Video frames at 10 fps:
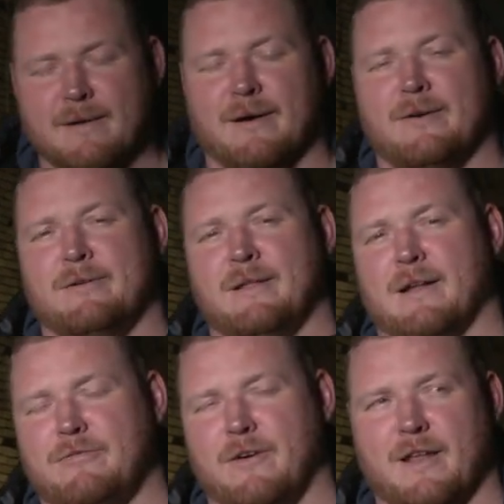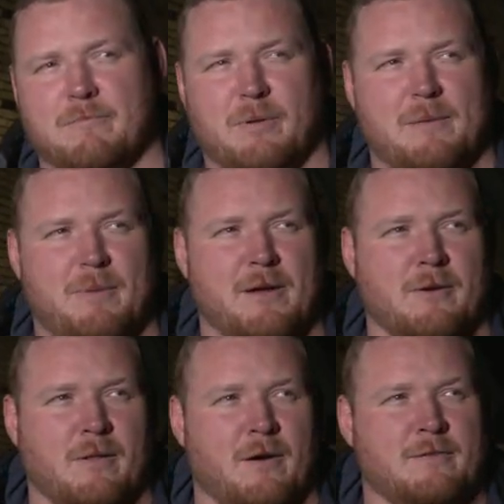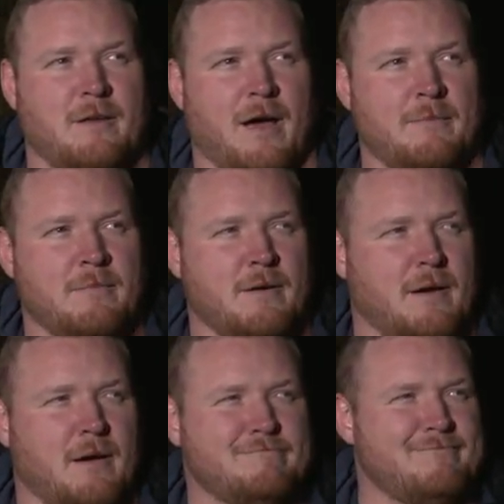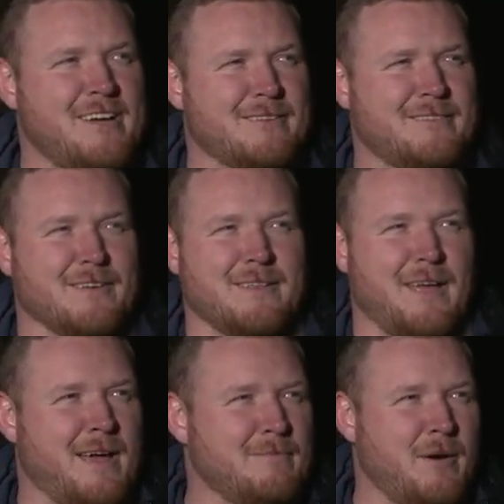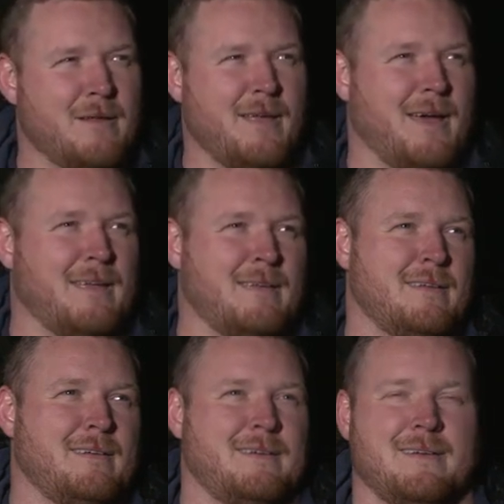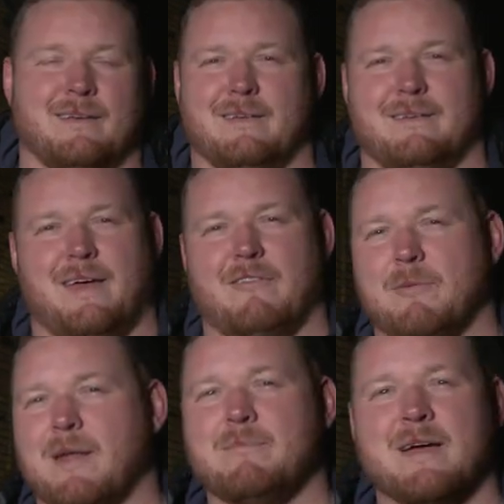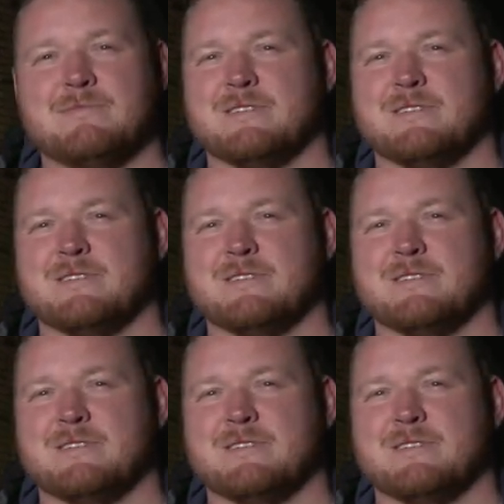You know, a lot of fun. I haven't played bingo in a long time. Uh, you know, till the end. But hey. Everybody makes